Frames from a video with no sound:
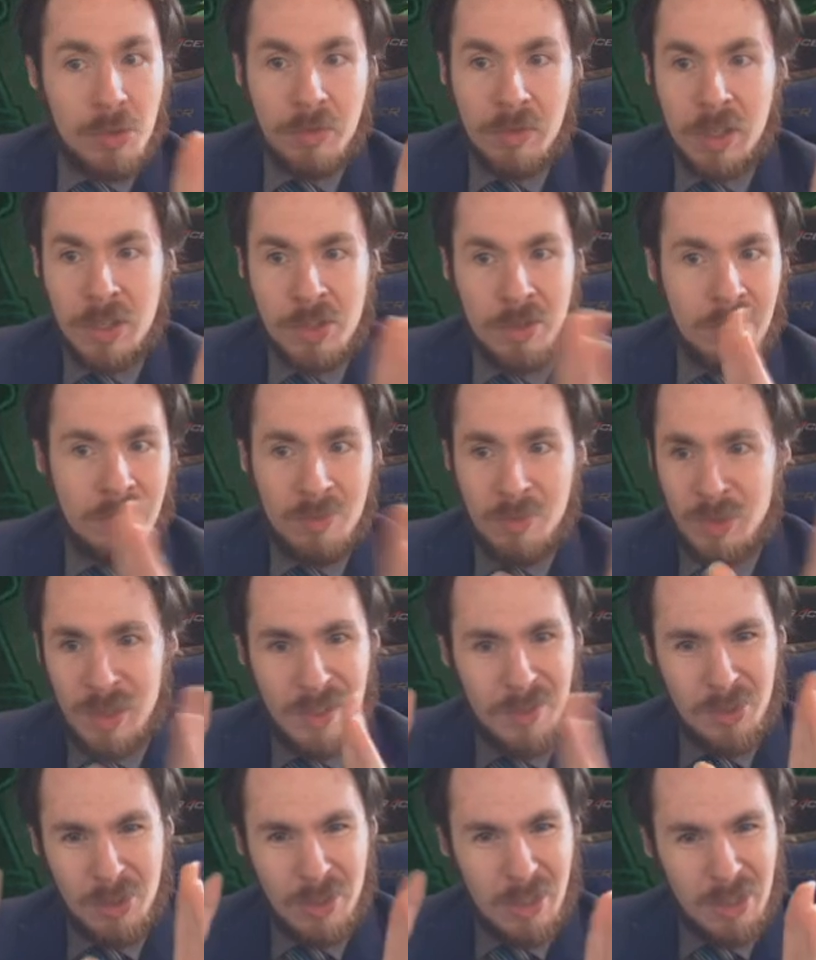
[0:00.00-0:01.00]
creature,
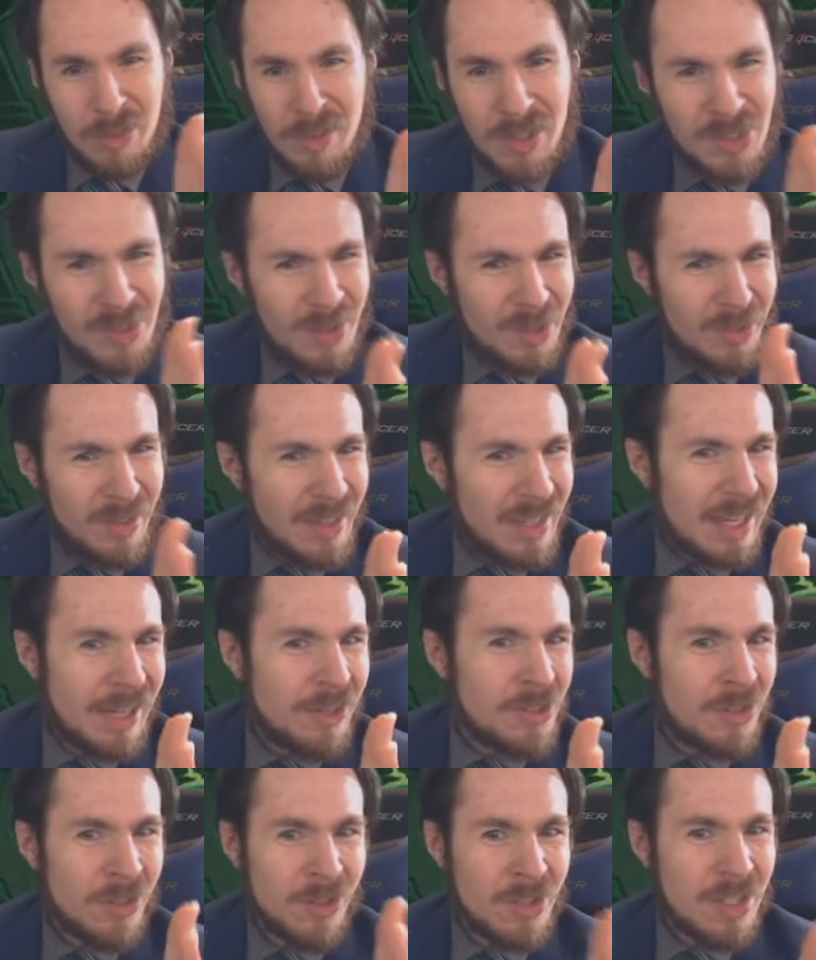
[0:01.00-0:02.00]
whatever kind of creature, we don't really care
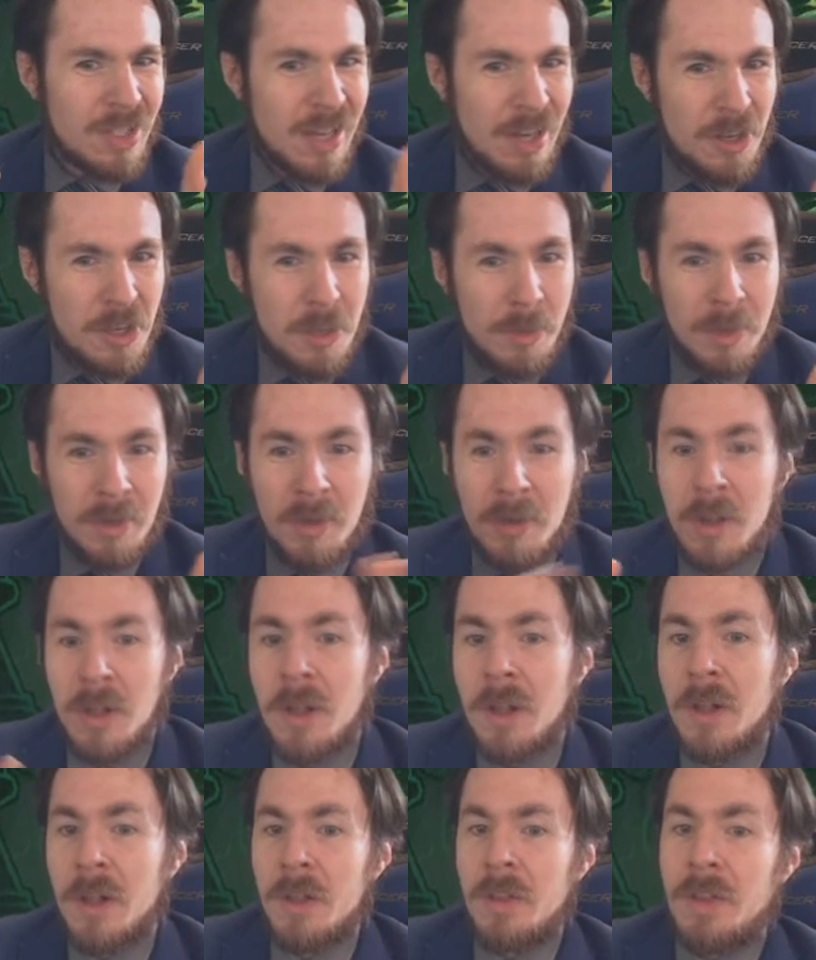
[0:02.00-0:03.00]
as long as it's not human.
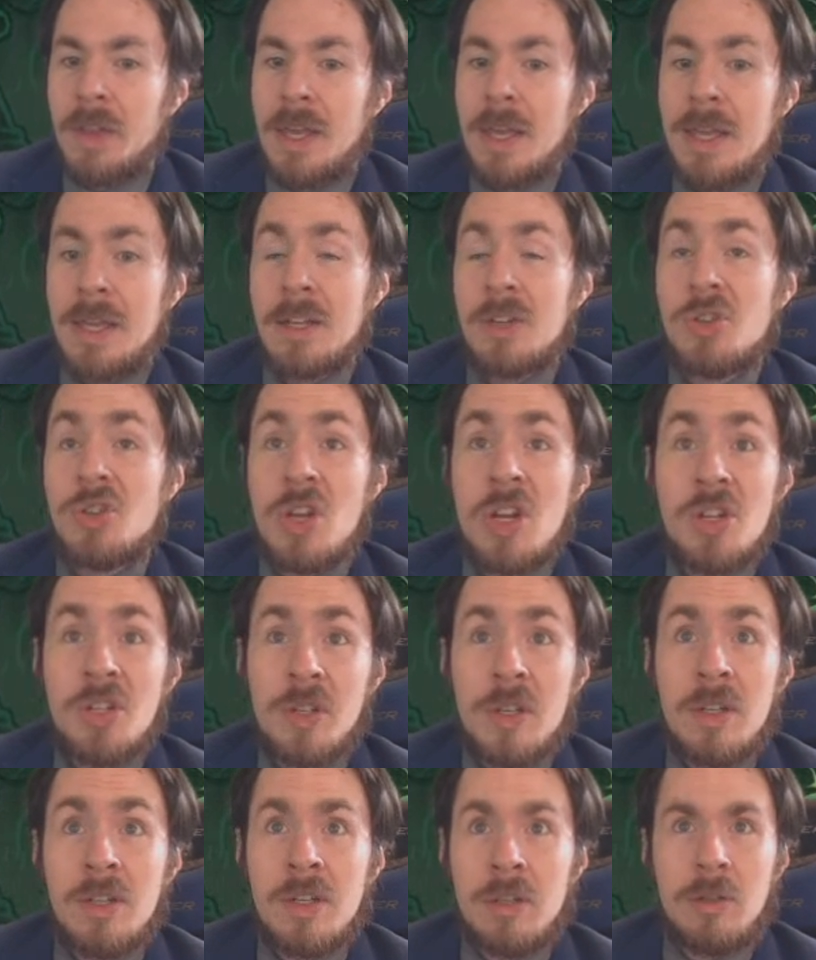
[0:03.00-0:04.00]
And
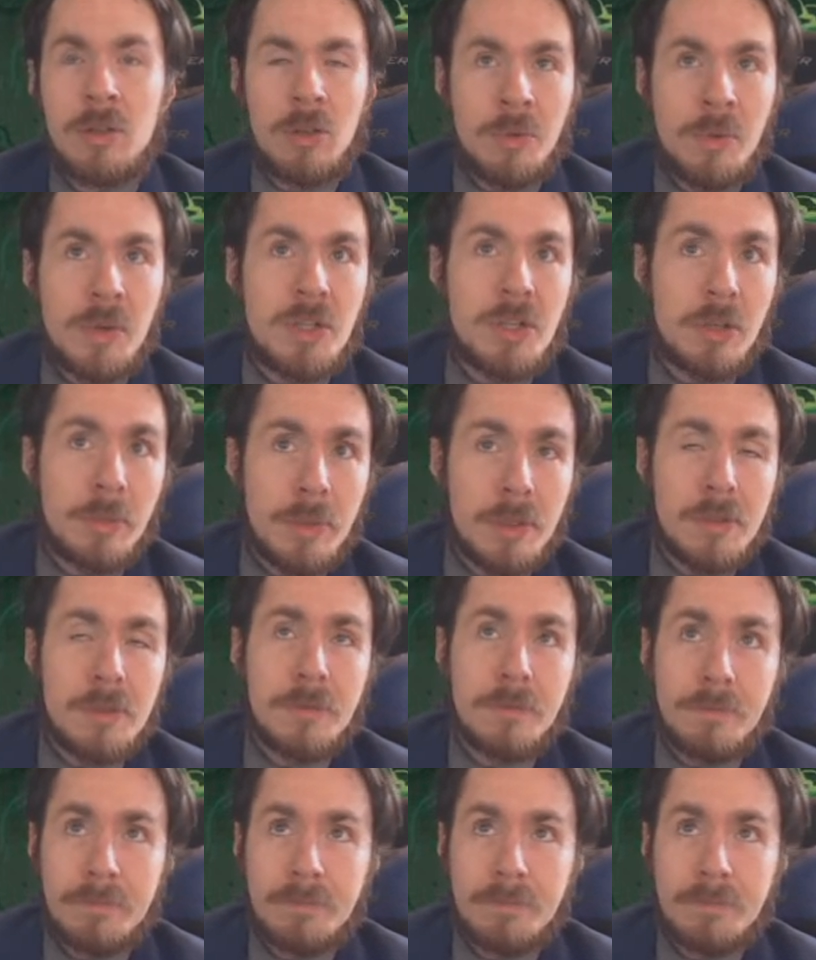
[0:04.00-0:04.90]
changelings are always humans.